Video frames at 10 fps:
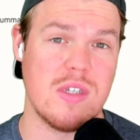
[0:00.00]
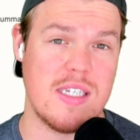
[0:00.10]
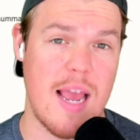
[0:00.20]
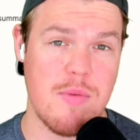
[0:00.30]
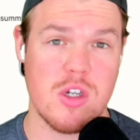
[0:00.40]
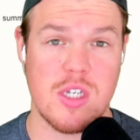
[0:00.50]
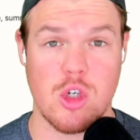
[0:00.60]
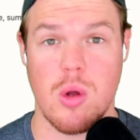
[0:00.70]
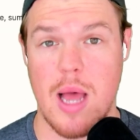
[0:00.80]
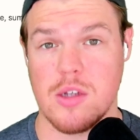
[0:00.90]
Zapier
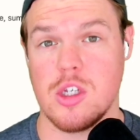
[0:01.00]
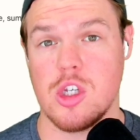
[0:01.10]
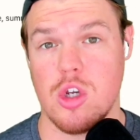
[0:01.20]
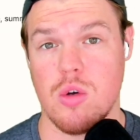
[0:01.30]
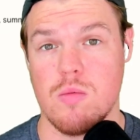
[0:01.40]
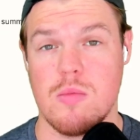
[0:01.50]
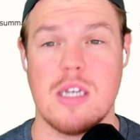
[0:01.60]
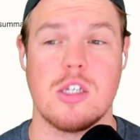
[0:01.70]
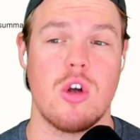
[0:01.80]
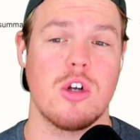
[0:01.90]
Central allows us to do
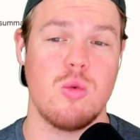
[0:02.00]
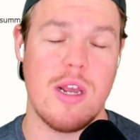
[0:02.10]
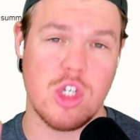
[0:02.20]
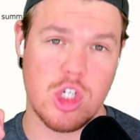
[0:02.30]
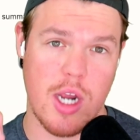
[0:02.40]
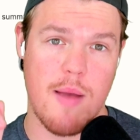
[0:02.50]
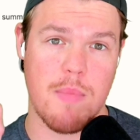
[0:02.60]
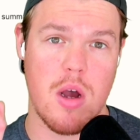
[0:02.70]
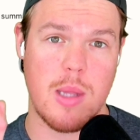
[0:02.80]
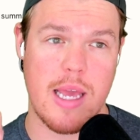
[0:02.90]
is talk to a
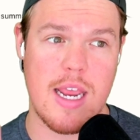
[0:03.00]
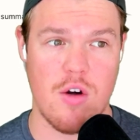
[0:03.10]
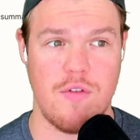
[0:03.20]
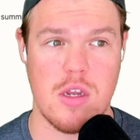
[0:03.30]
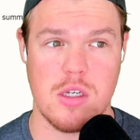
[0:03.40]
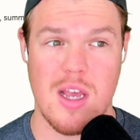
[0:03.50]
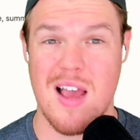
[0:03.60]
chatbot-like interface,